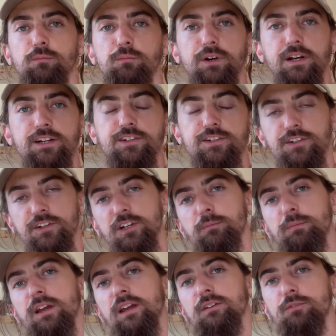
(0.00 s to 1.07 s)
branches are going to
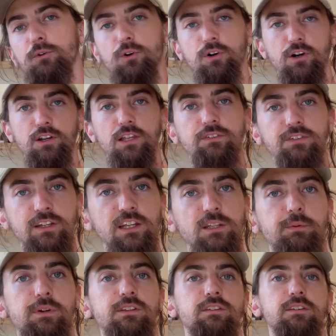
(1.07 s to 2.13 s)
pay for our living
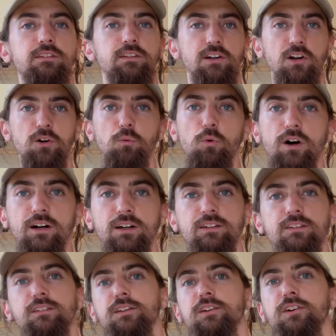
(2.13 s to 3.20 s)
expenses and our
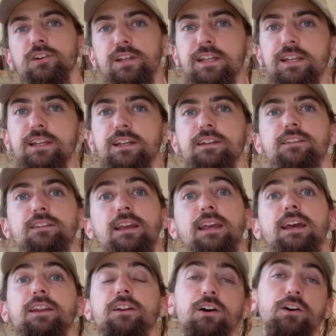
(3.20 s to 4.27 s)
wants and our needs
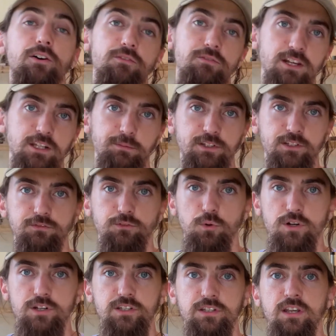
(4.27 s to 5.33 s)
and our investments, of
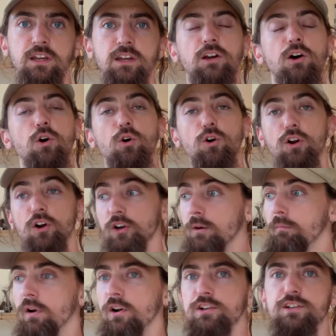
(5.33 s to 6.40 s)
course, or our
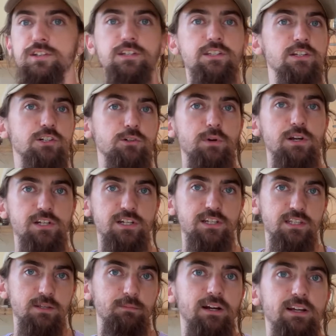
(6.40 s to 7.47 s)
emergency situations
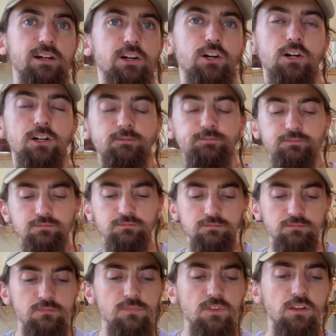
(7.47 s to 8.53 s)
that might occur.
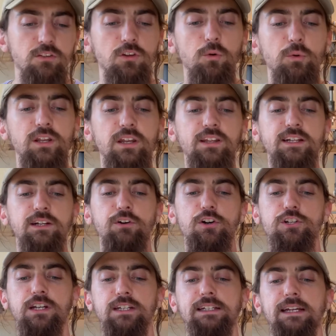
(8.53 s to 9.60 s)
So we need to think of our
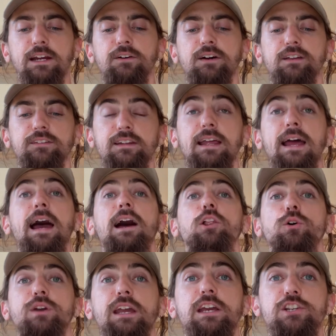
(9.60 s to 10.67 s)
checking account as an
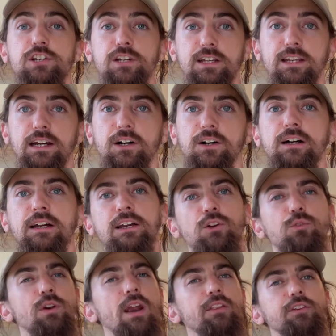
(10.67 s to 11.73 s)
allocation account
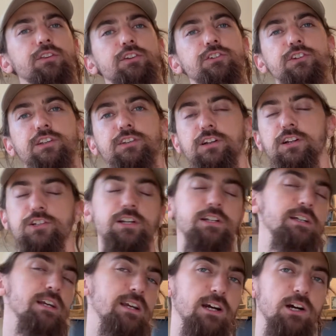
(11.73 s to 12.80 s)
rather than just a
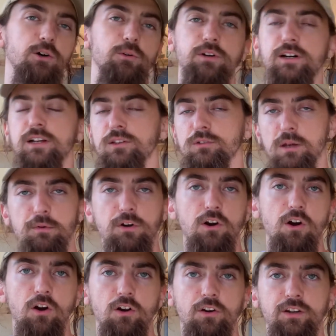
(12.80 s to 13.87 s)
checking account where I swipe a
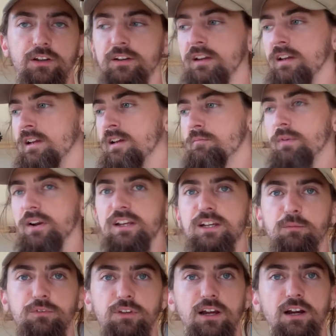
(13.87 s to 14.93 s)
card and money
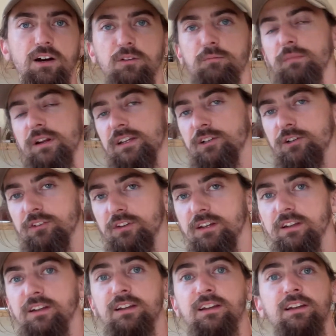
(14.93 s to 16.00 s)
comes out and money goes
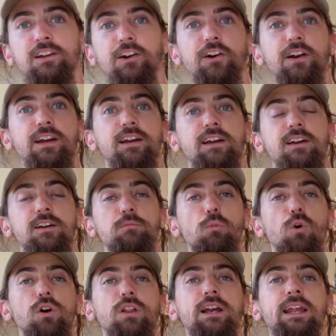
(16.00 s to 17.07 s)
in, all right?
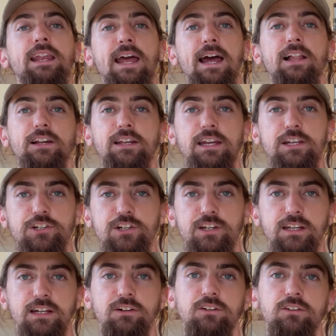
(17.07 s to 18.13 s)
More like an allocation
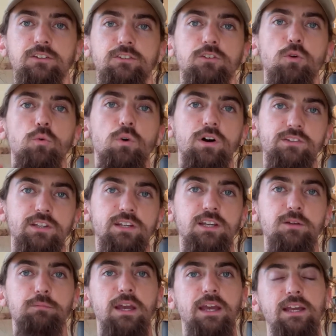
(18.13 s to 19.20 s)
account. So once I
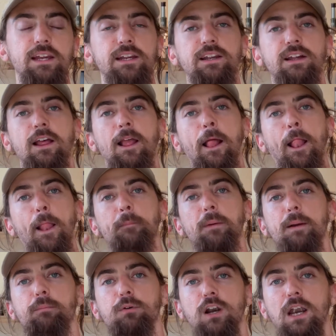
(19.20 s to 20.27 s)
get paid, my
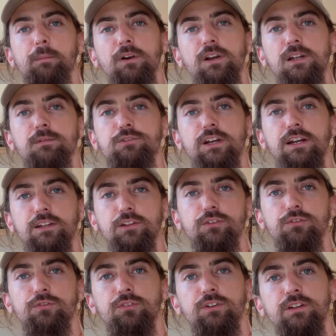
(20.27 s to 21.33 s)
primary objective
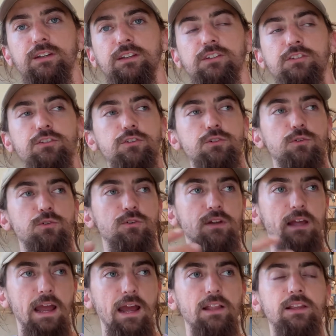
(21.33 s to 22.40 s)
is to
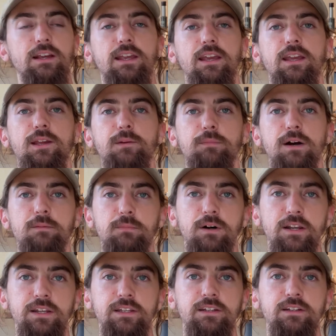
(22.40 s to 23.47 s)
allocate my
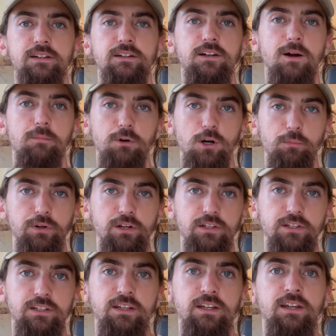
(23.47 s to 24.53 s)
money
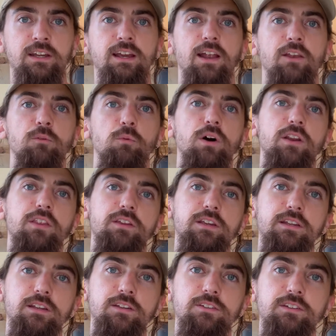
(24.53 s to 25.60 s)
appropriately. And one of the
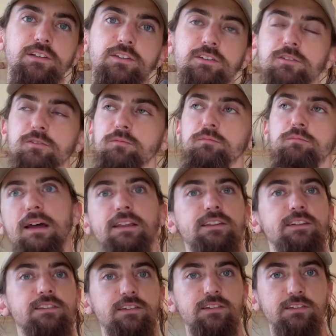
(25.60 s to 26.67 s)
easiest
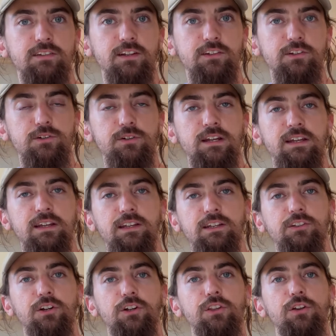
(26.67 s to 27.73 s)
methods to stick to is called the